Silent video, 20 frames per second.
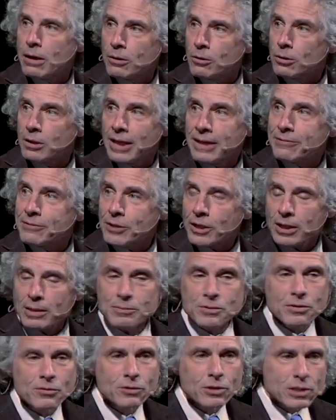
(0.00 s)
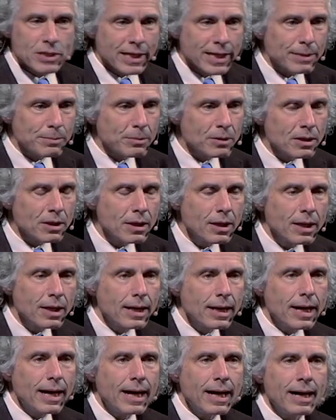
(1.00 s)
our own lifetimes, for example,
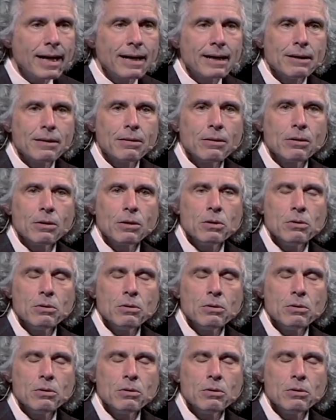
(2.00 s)
at